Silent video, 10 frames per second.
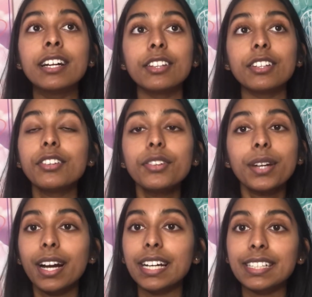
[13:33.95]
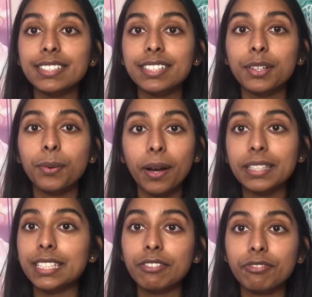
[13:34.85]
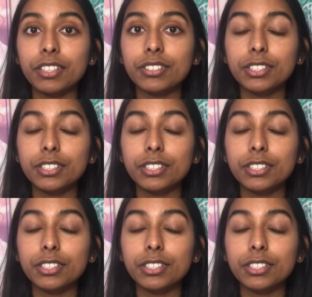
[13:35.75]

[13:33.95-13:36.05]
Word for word: The UCAT is quite different,